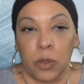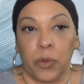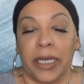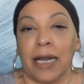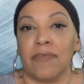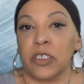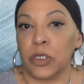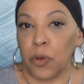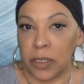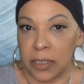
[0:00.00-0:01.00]
We have a
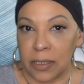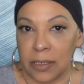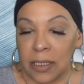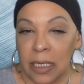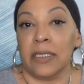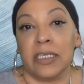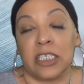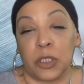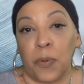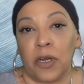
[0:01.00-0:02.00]
choice. And this
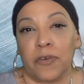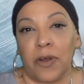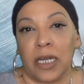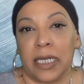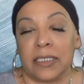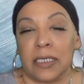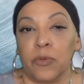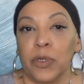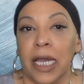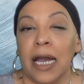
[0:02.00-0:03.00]
is part of our lesson.
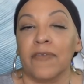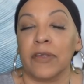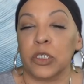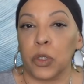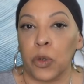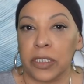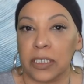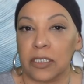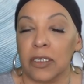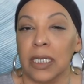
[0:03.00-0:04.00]
We have the
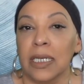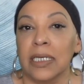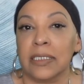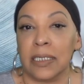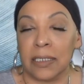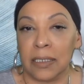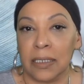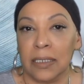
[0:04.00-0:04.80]
choice to listen